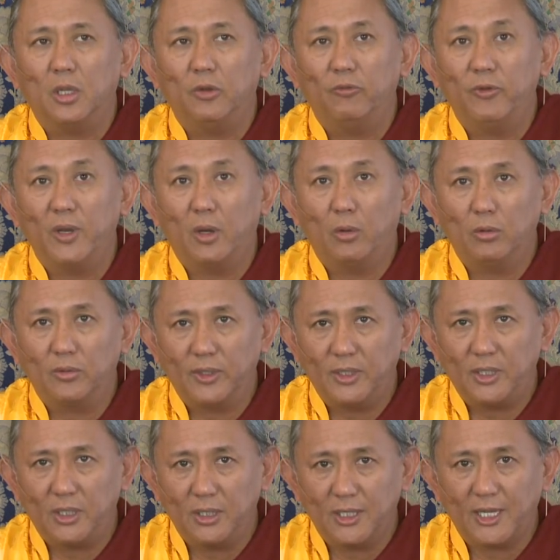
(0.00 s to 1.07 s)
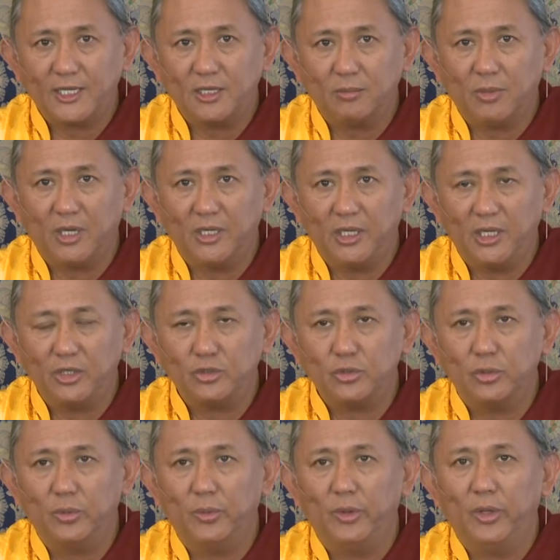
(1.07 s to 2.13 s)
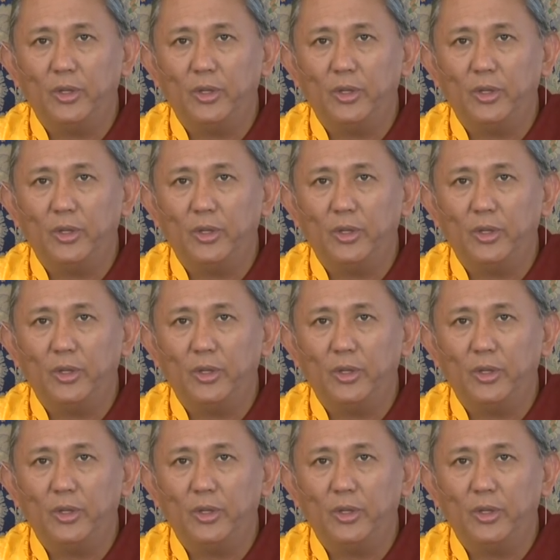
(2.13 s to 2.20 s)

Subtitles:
if we are already enlightened by nature,